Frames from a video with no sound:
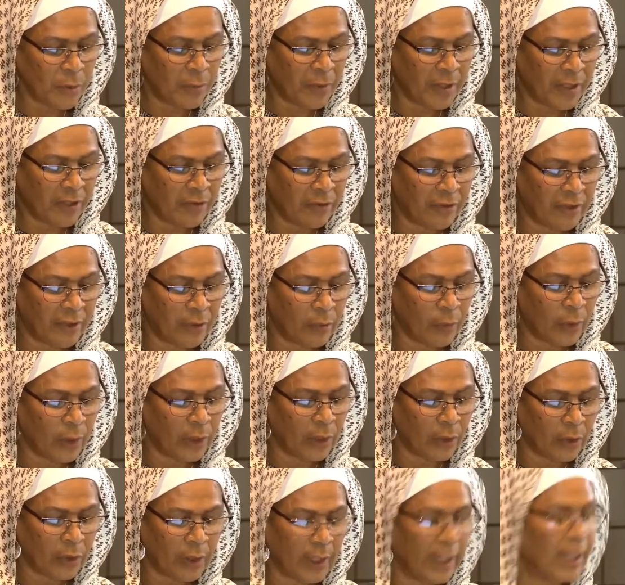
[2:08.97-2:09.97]
benefit
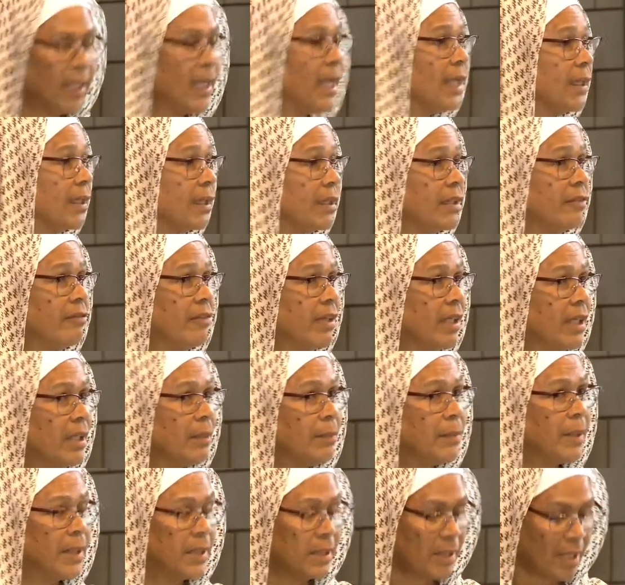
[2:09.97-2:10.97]
when looking at the
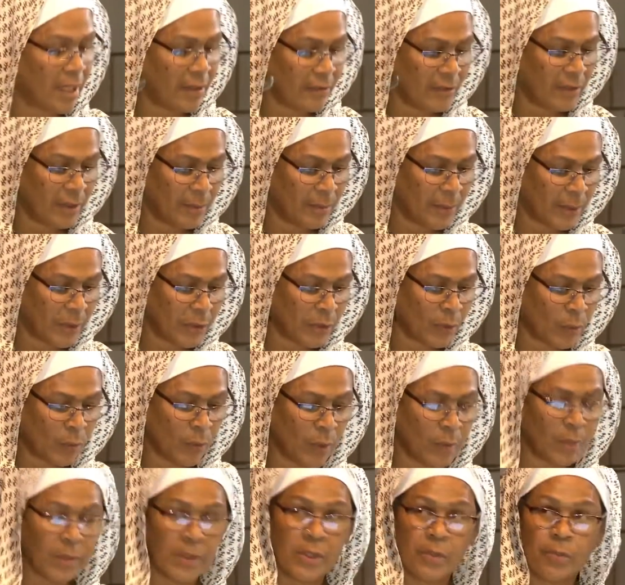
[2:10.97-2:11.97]
development of the Muslim
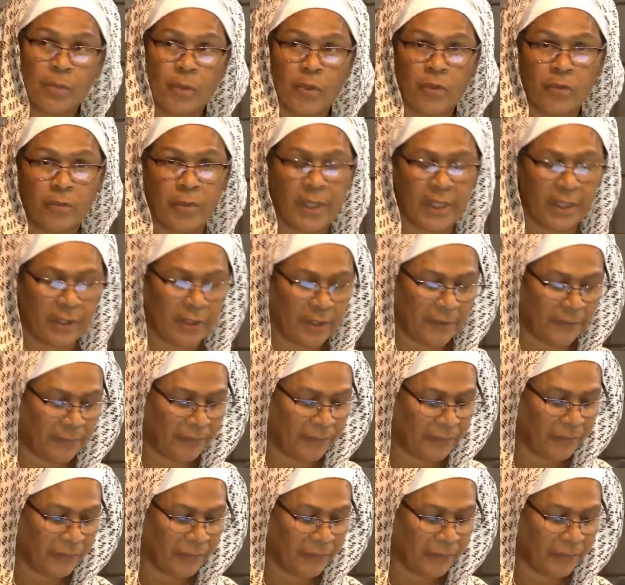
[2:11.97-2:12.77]
women's movement.